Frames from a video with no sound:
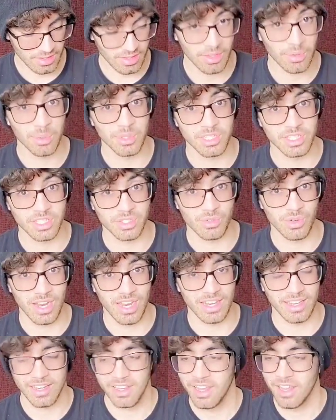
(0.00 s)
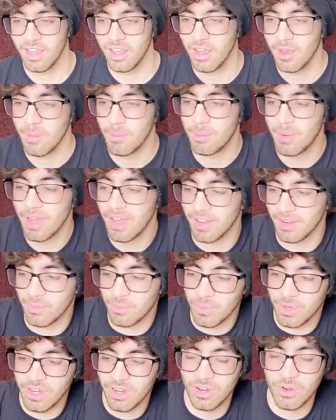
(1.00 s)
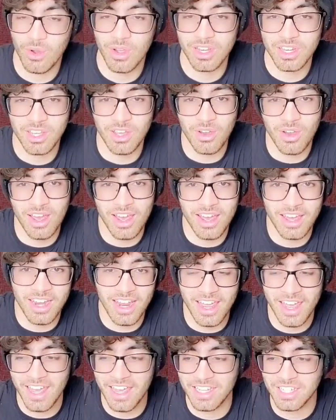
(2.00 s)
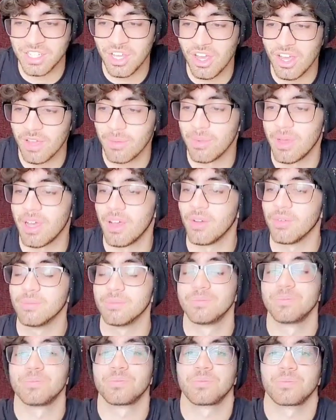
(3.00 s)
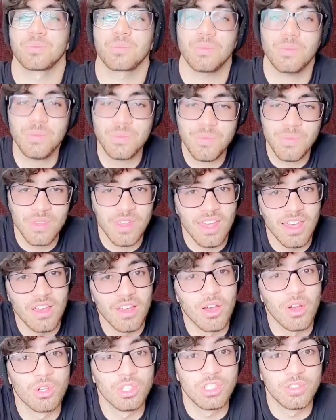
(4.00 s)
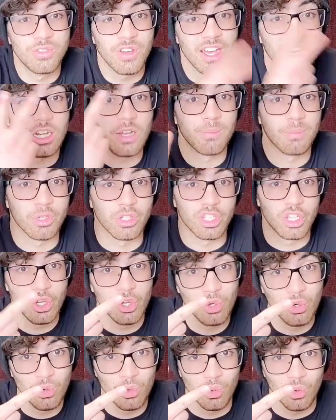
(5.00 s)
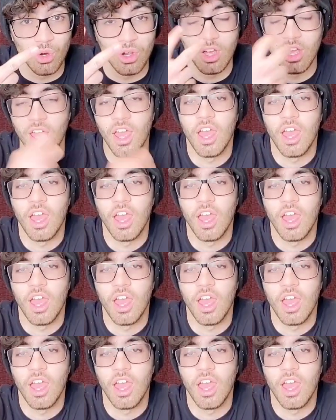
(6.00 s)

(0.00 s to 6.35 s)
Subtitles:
Which is great. But we are going to go ahead and talk about ocean fact number 2.